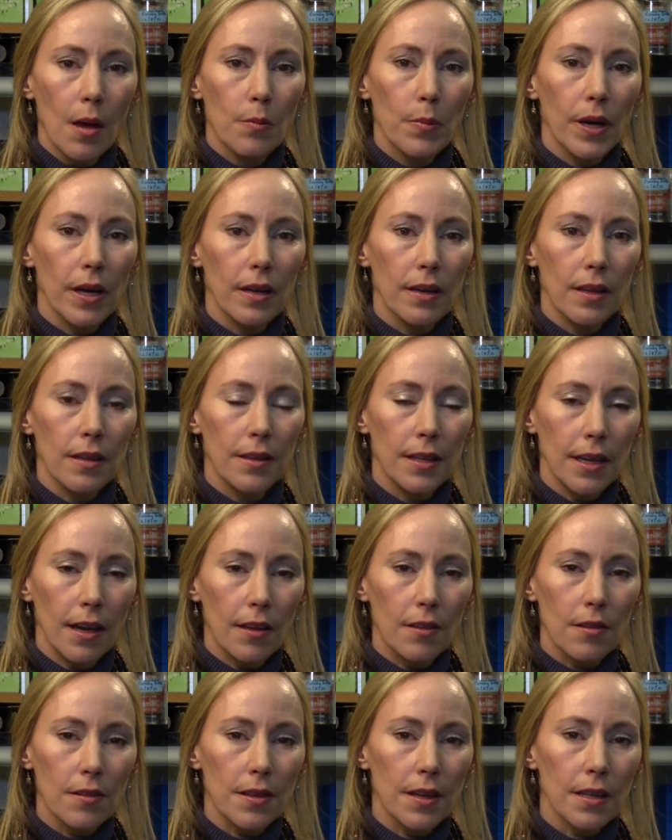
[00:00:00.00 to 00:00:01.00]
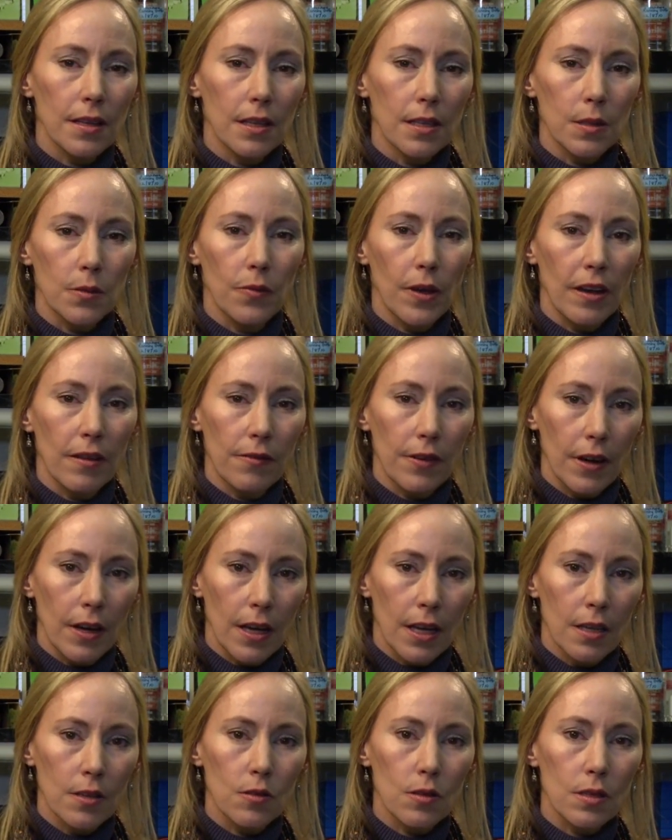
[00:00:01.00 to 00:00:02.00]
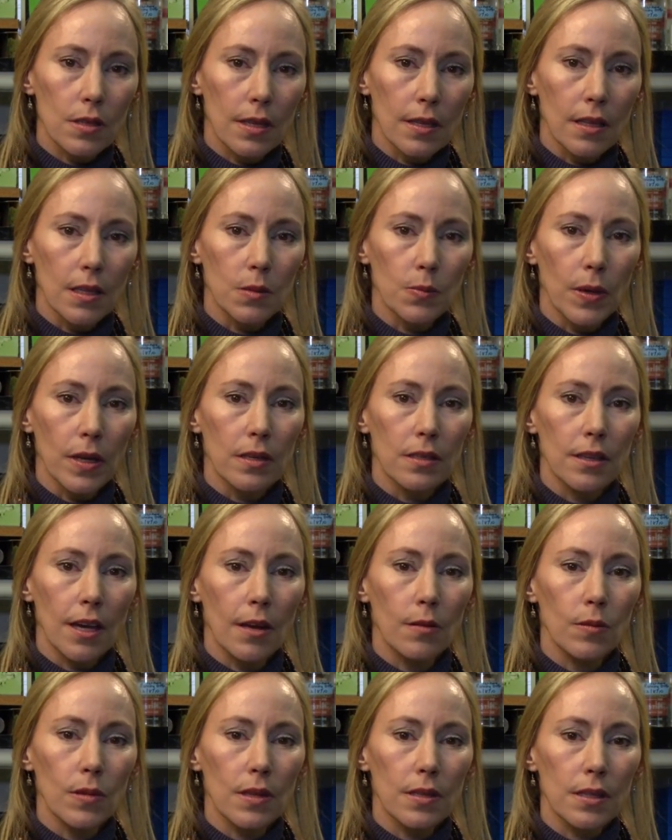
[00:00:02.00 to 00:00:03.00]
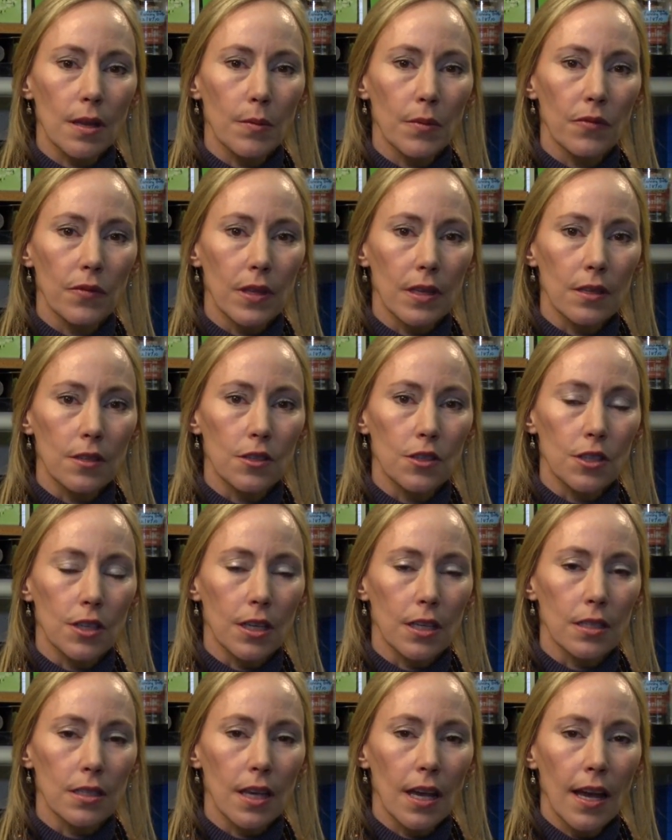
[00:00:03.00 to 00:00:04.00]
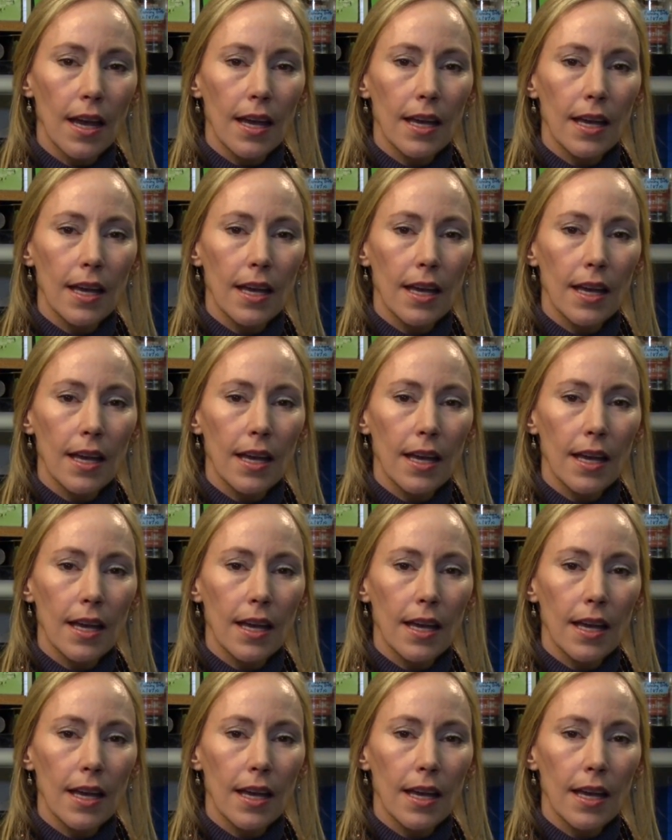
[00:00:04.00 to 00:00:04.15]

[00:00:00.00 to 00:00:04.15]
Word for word: But the other thing that's been very interesting that's been done with some of these genes